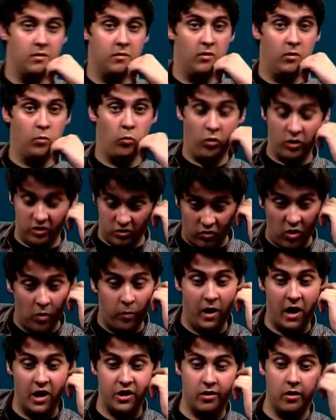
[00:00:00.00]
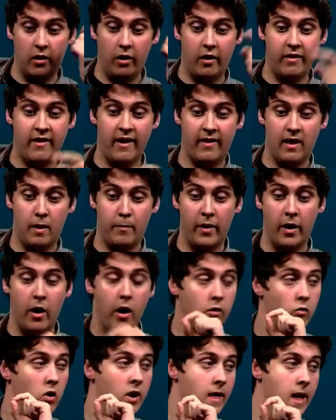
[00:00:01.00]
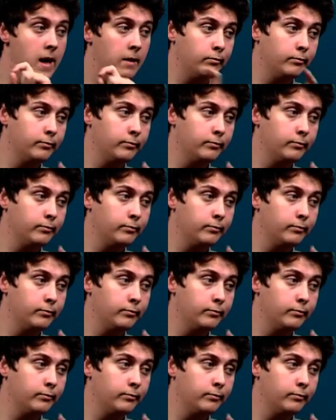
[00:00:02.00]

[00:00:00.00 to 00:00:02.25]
Was a real pleasure, and I'm going to take that banana right there.